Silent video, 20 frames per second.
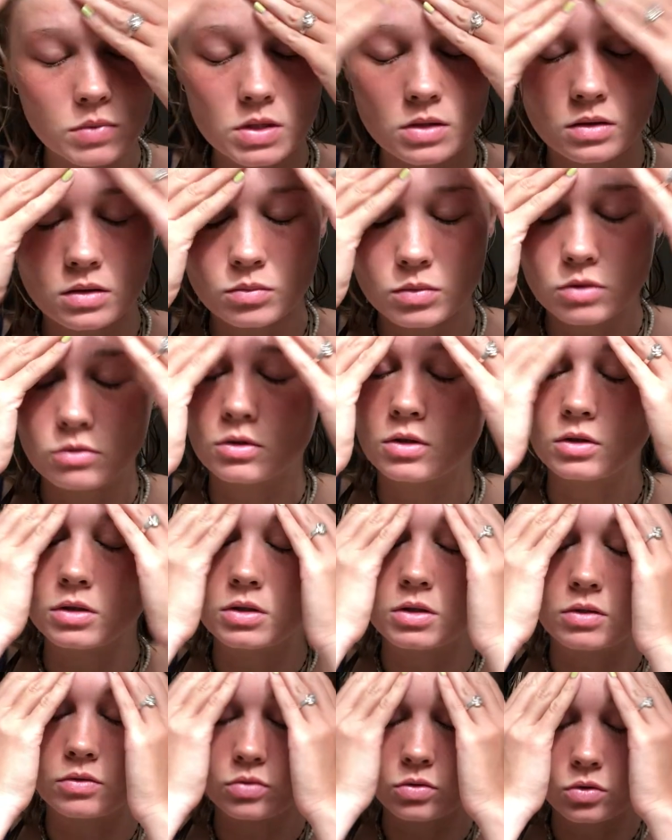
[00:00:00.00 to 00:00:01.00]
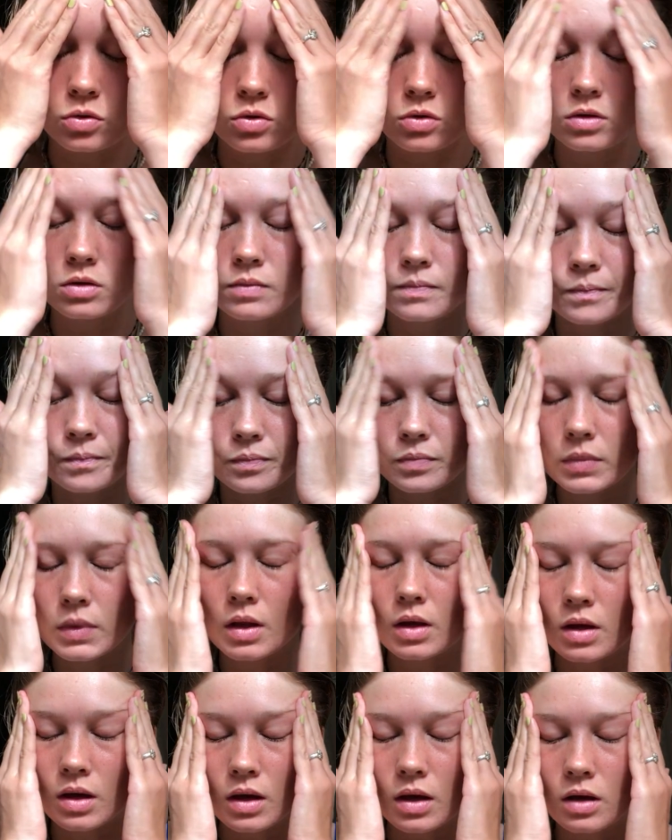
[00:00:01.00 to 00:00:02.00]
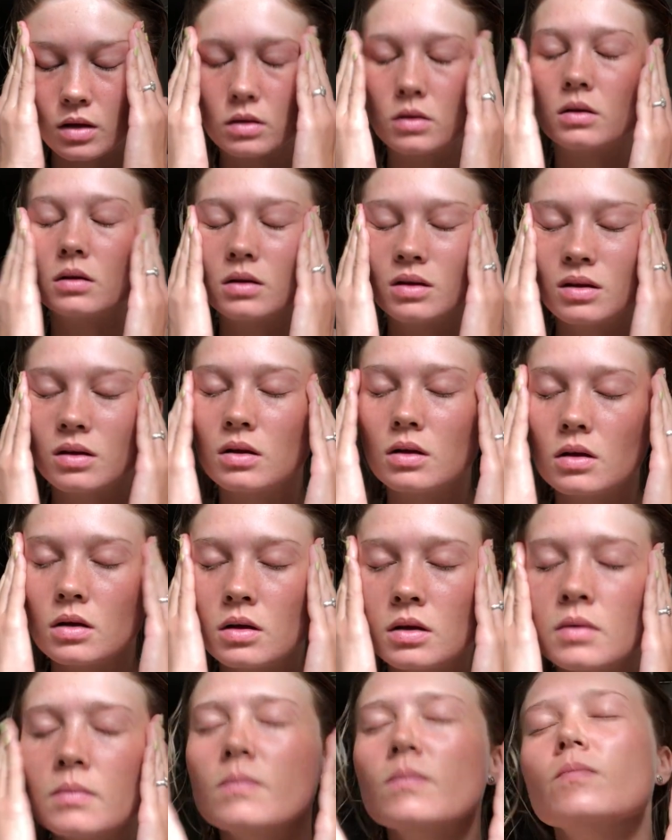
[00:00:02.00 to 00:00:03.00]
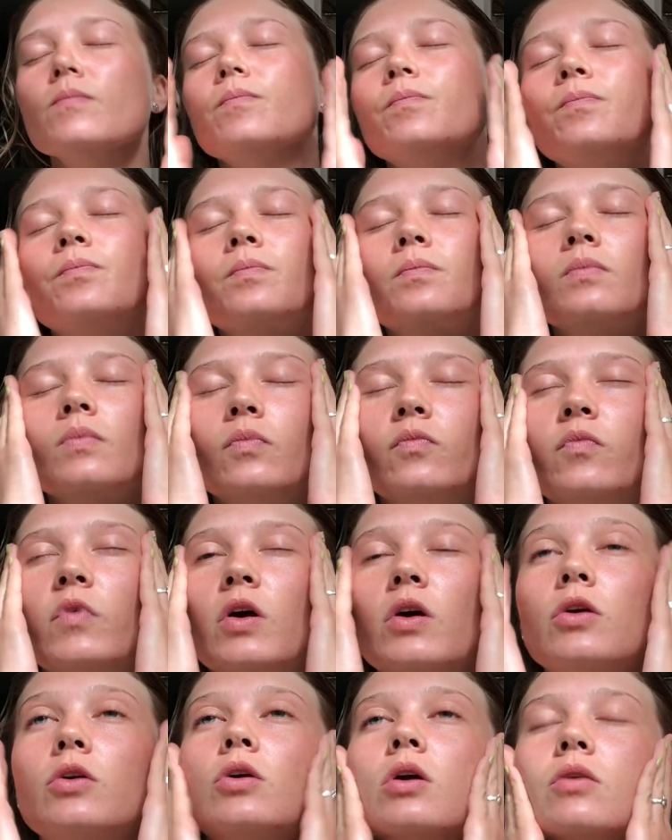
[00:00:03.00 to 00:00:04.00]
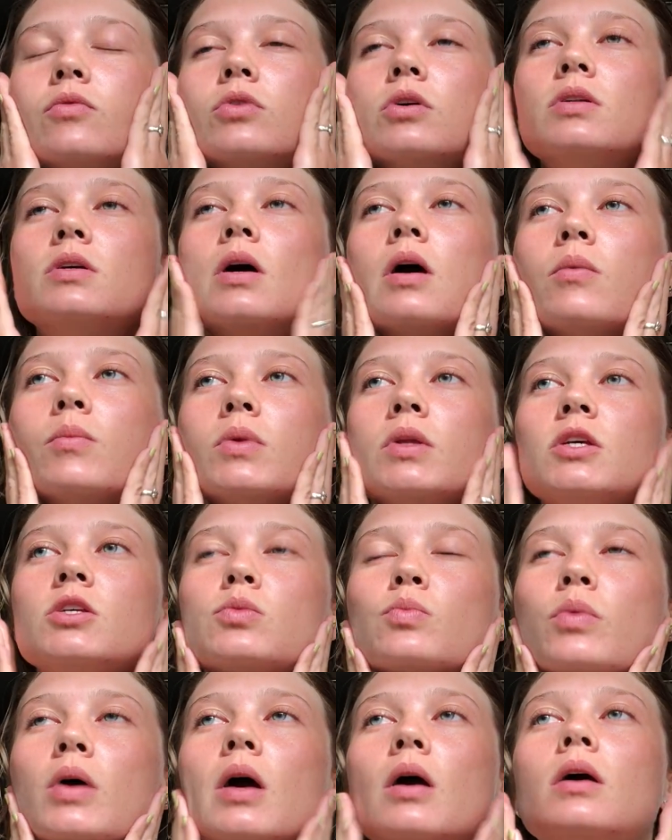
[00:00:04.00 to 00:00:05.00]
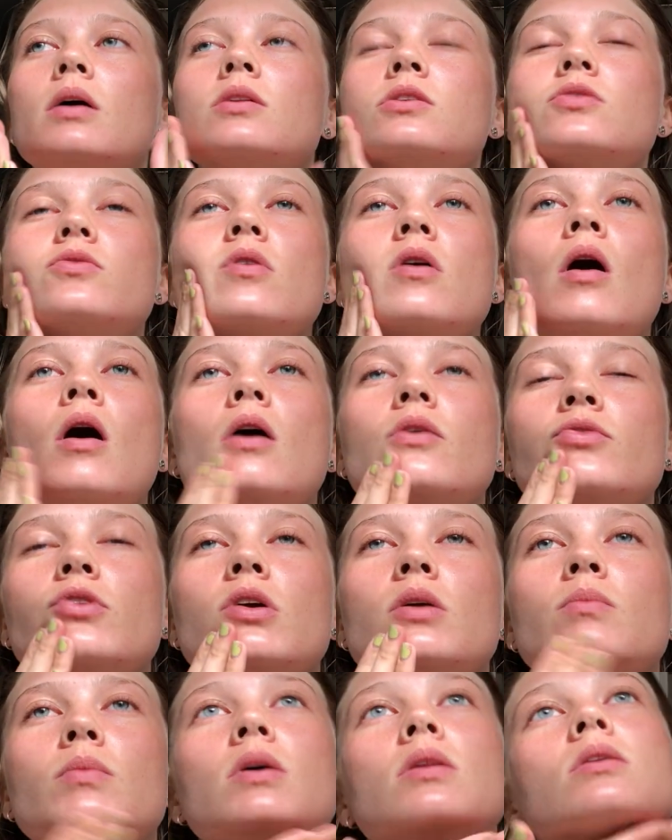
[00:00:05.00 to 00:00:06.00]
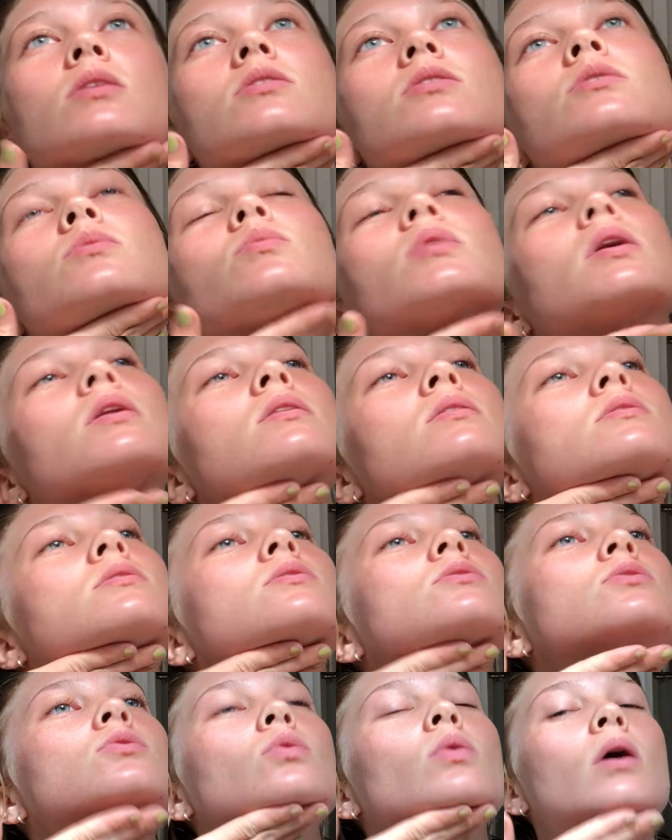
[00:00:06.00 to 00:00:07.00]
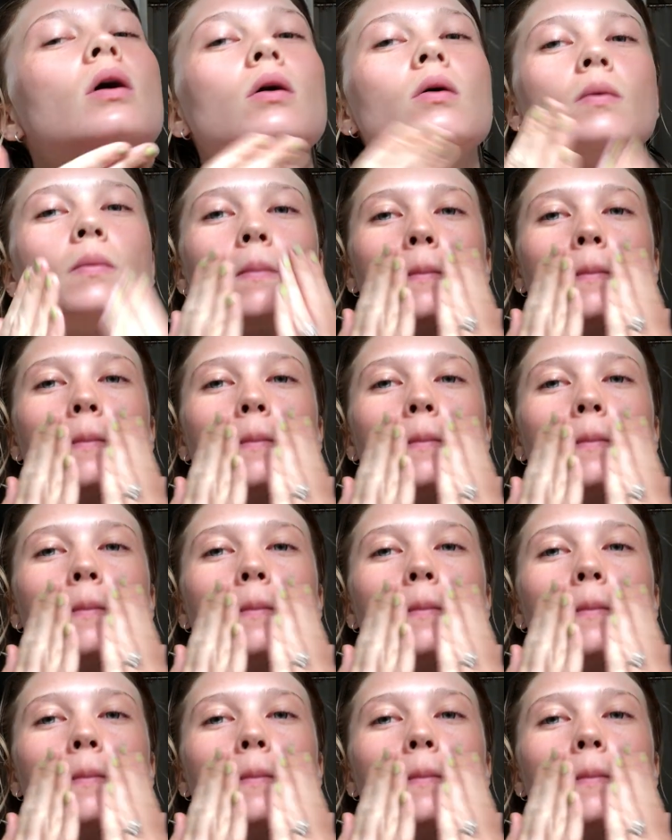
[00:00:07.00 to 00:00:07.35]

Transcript: that can be really difficult. And very grateful to Emily's parents for offering me this space as well.